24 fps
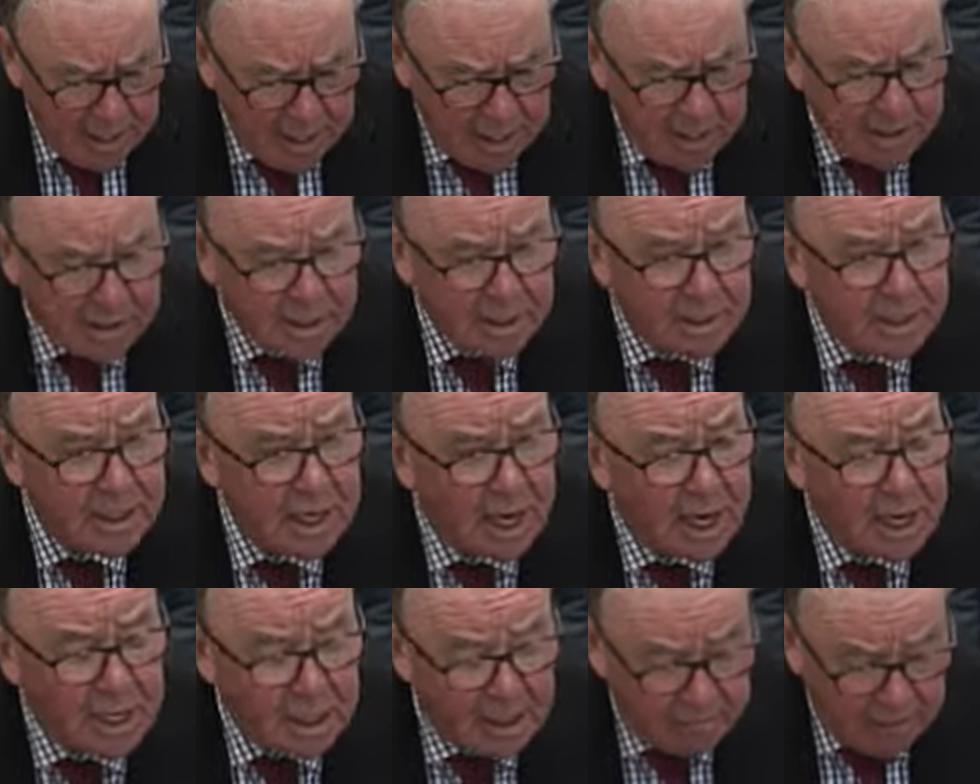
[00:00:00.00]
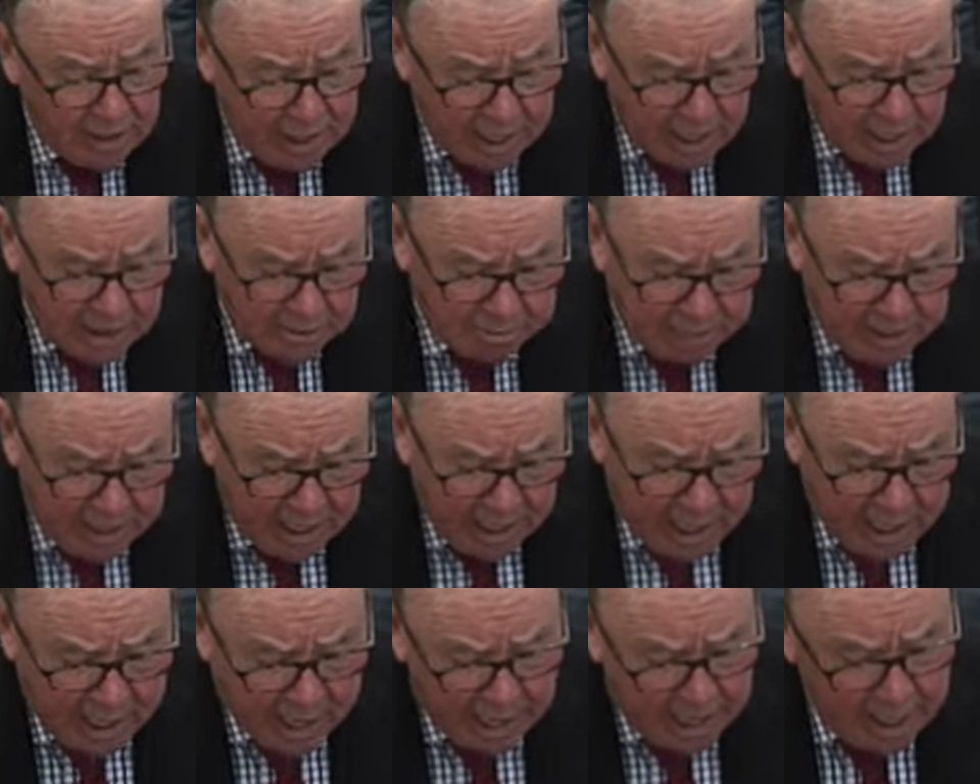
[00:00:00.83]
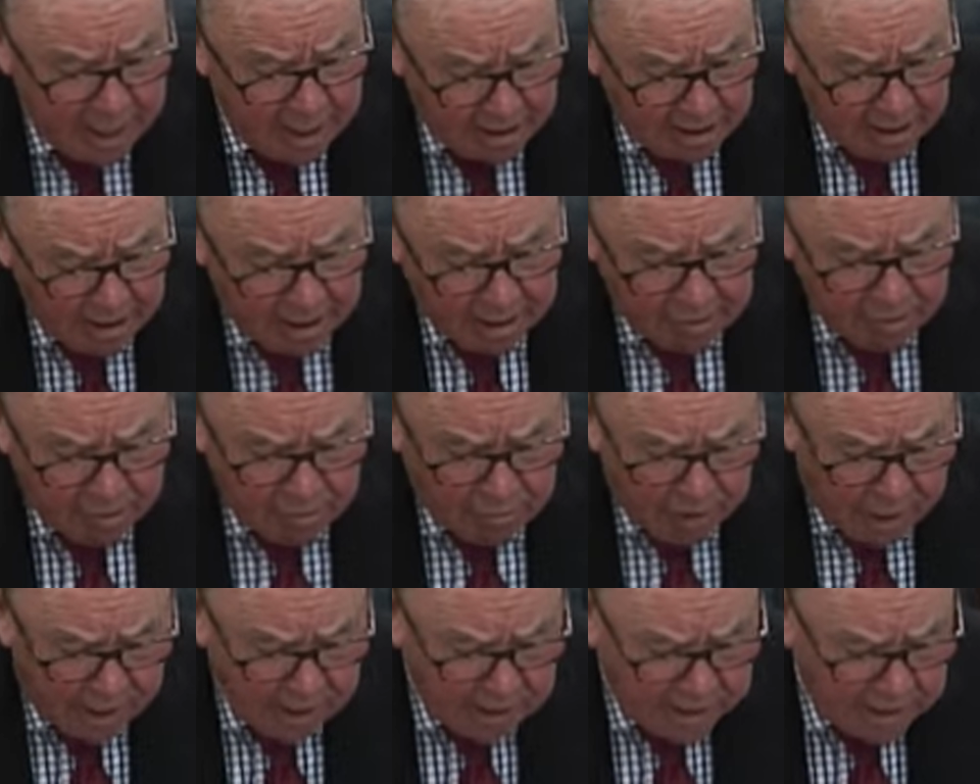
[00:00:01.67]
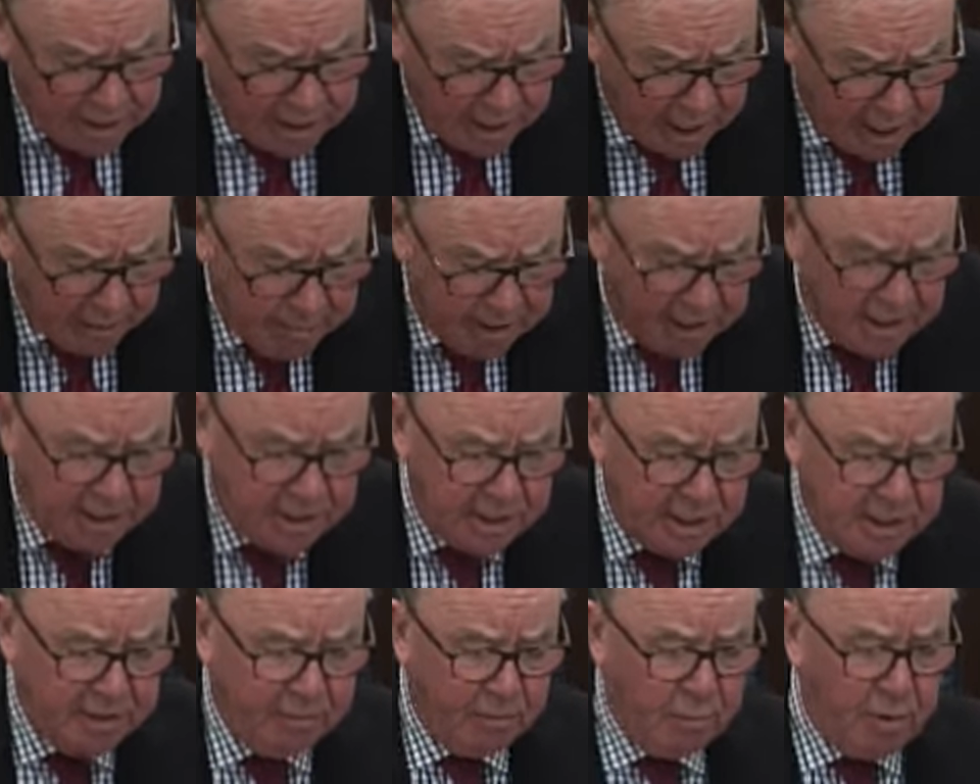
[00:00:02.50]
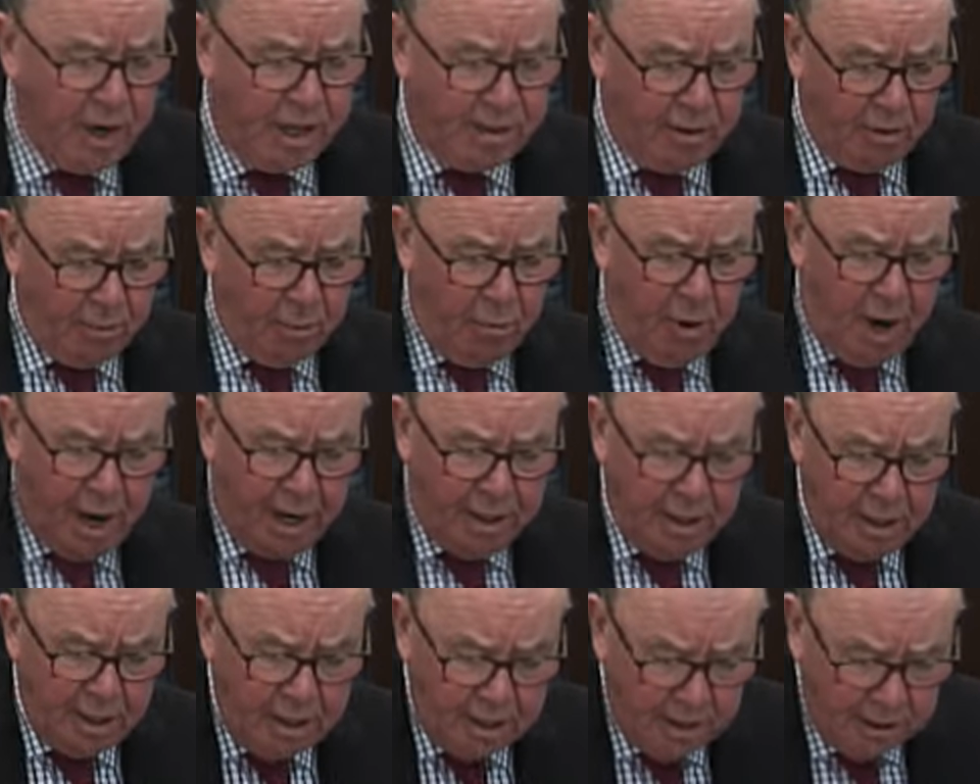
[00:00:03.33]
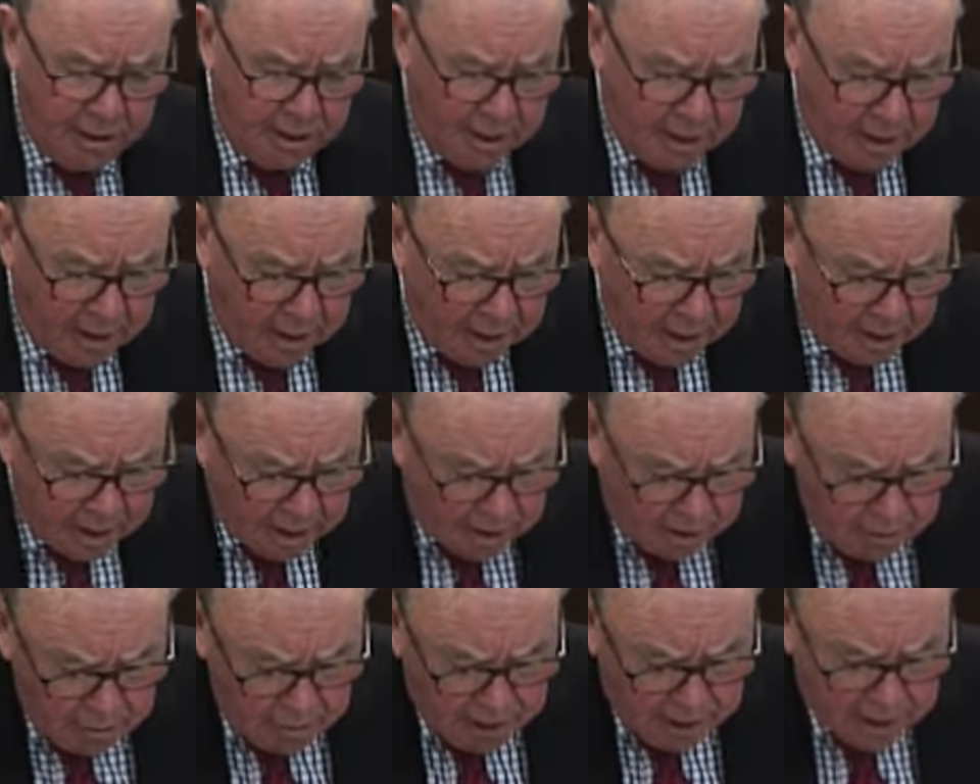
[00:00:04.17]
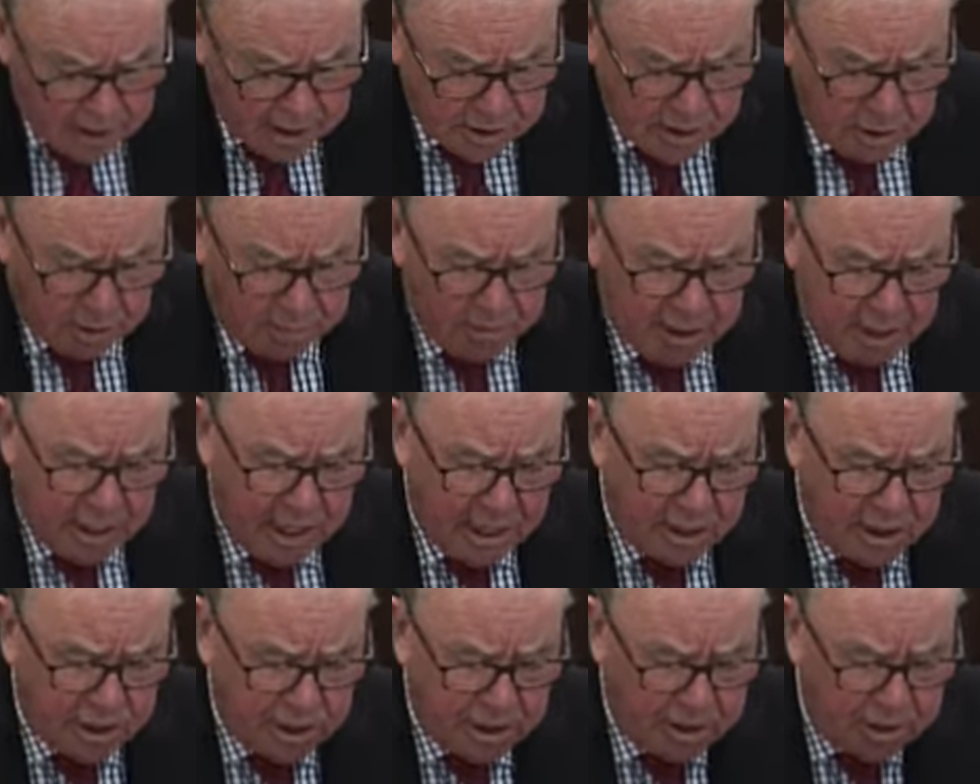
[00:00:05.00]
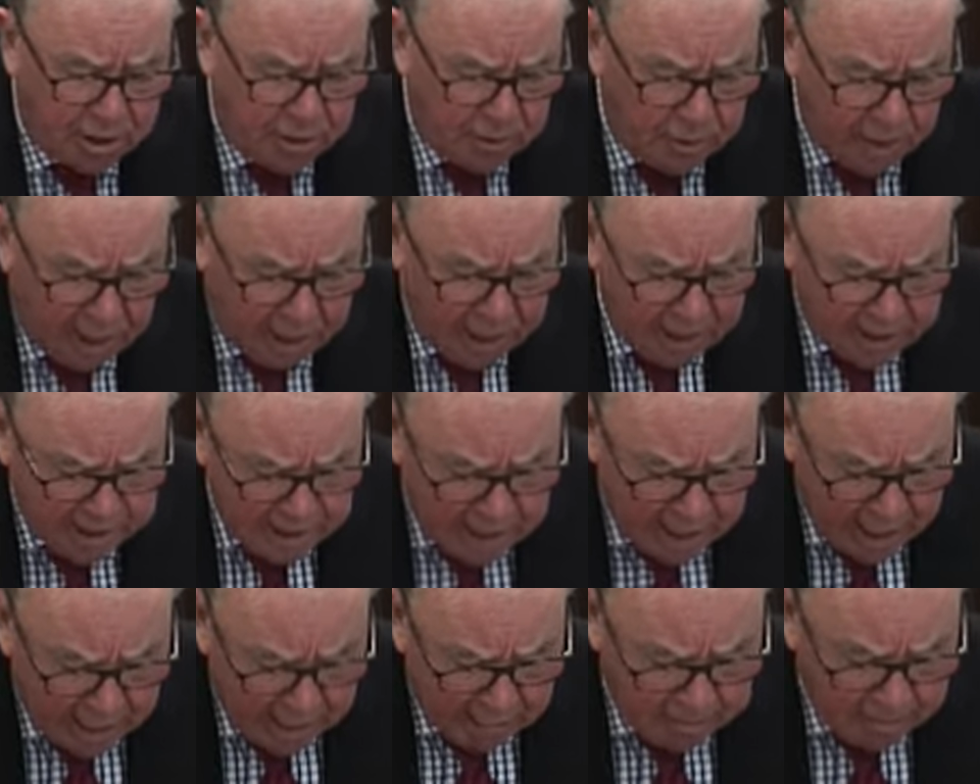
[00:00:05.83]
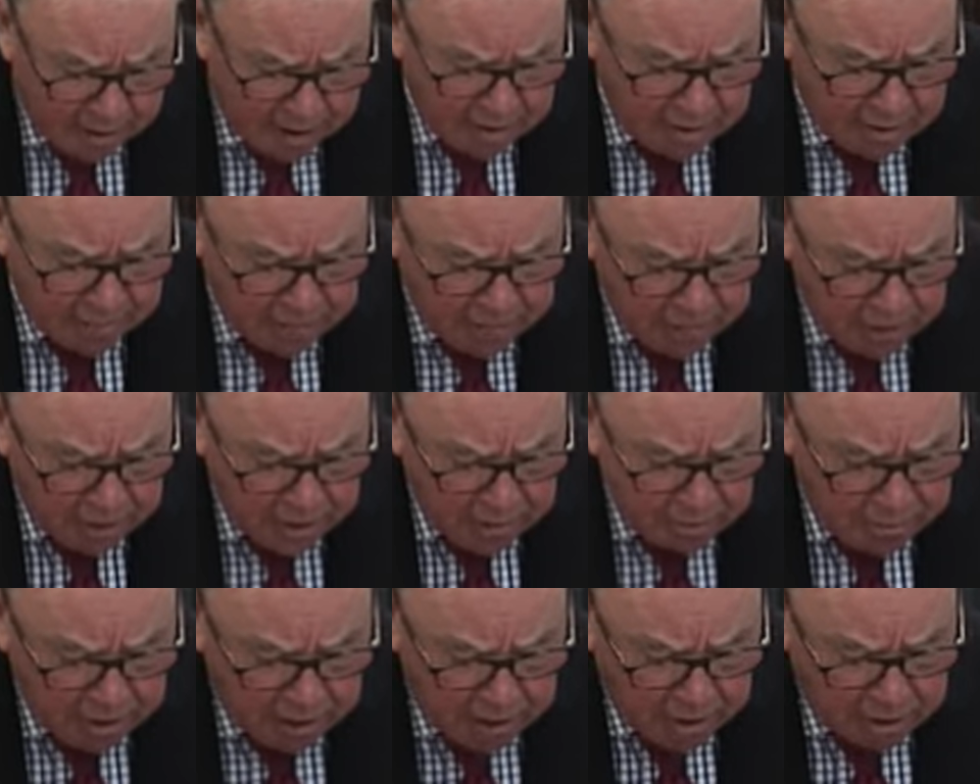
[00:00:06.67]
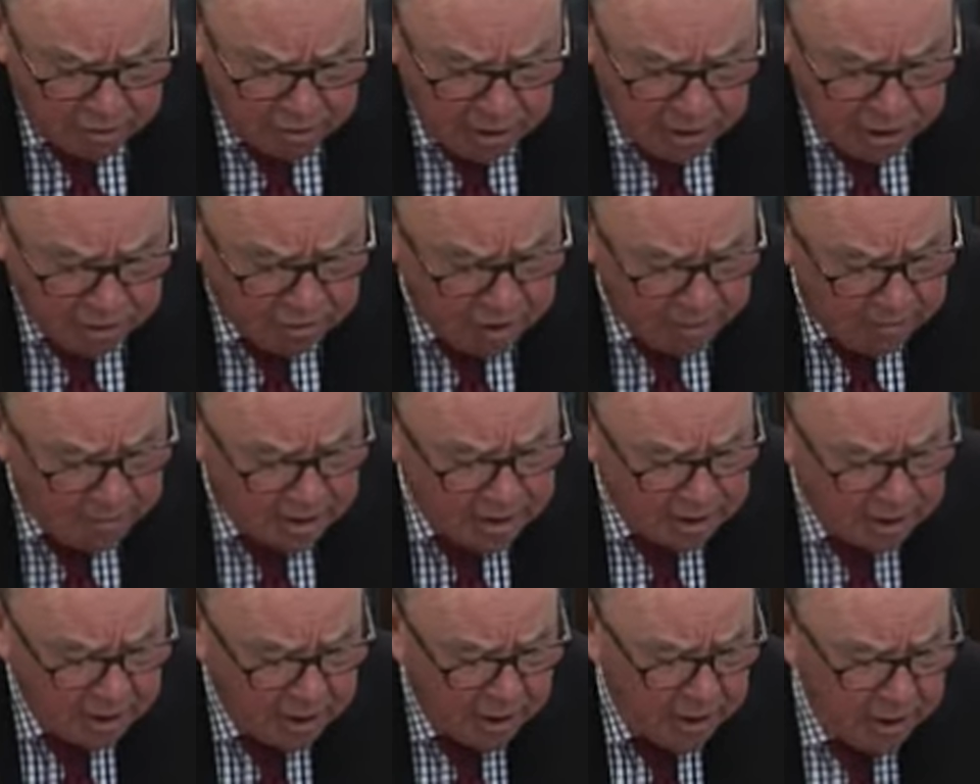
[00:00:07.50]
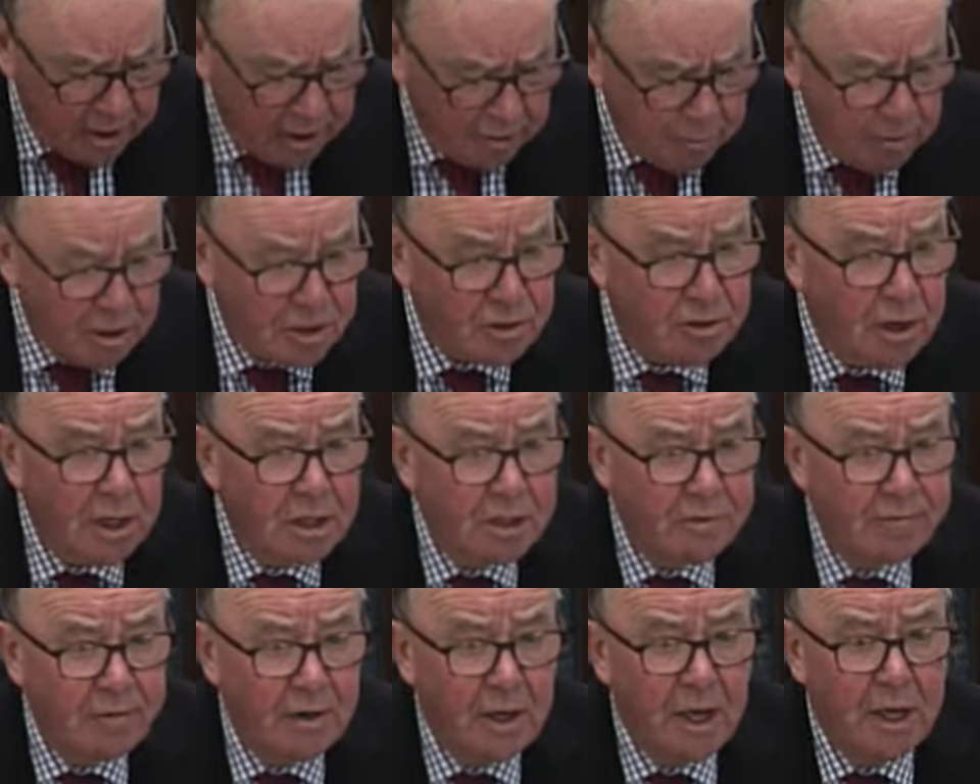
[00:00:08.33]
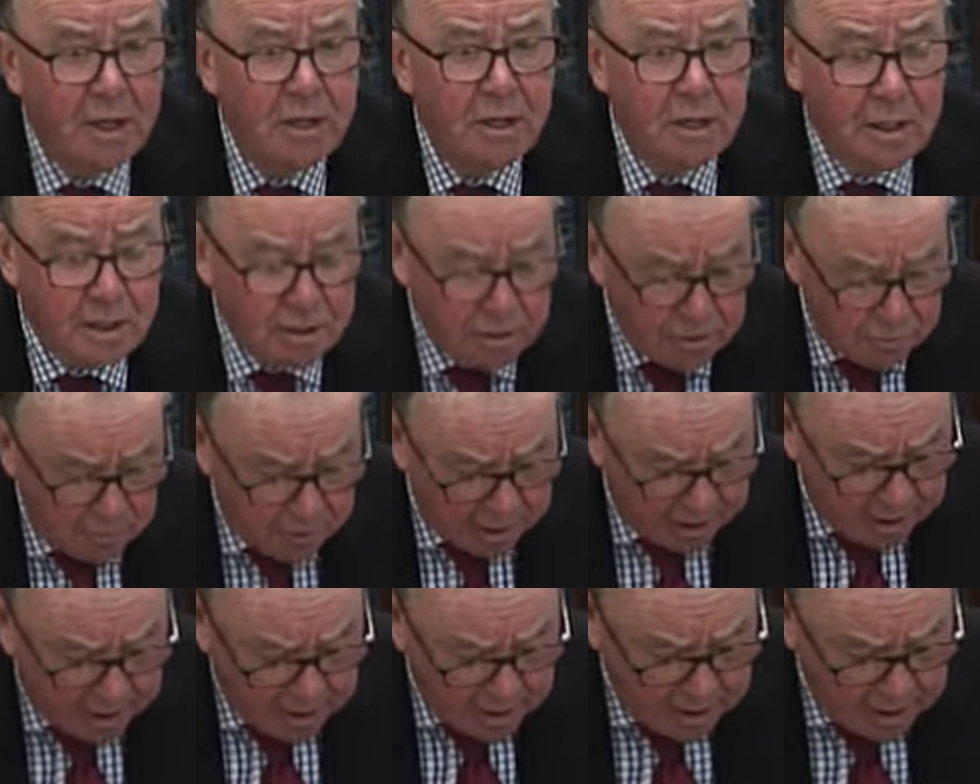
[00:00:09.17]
day as the signing of the SPA, the rights and liabilities of Weather One, including its obligations to ITM under the first brokerage agreement, were transferred to Weather